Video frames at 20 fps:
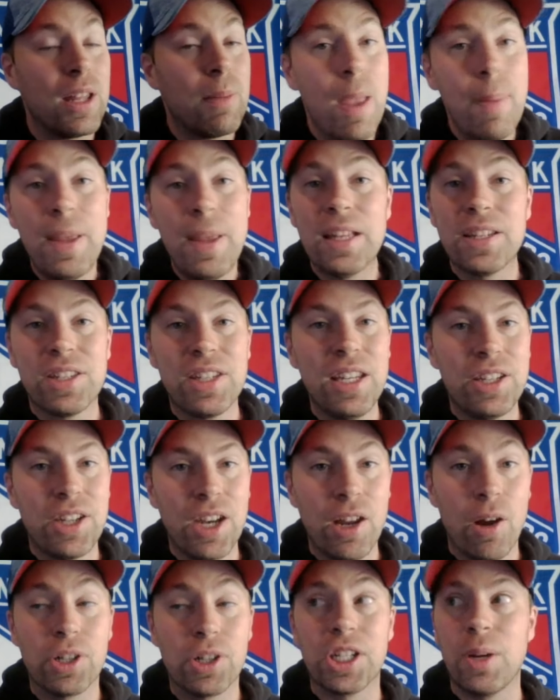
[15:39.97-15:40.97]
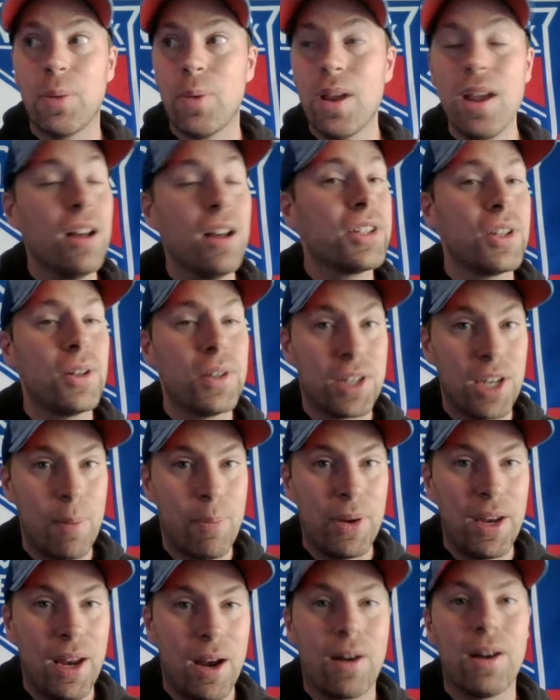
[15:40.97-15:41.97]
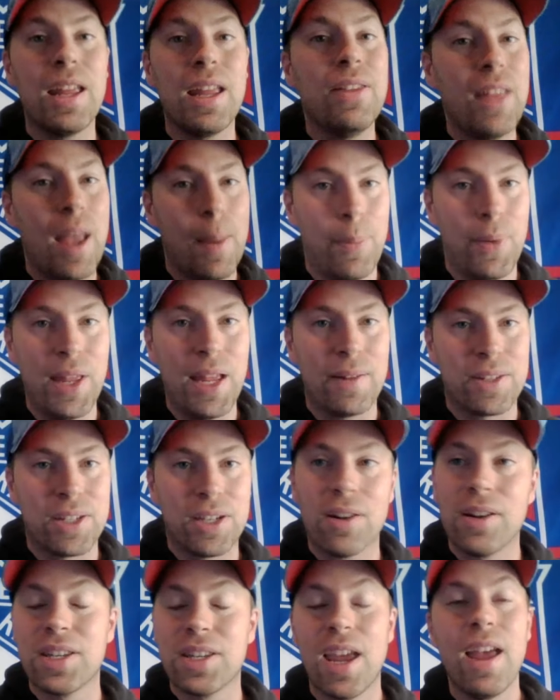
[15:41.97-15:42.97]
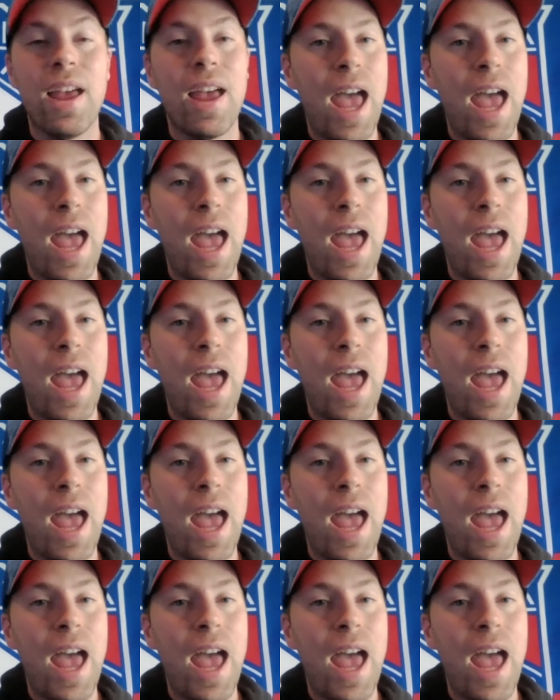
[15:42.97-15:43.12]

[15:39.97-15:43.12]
Maybe it's TJ Oshie. We also saw Panarin in that playoff series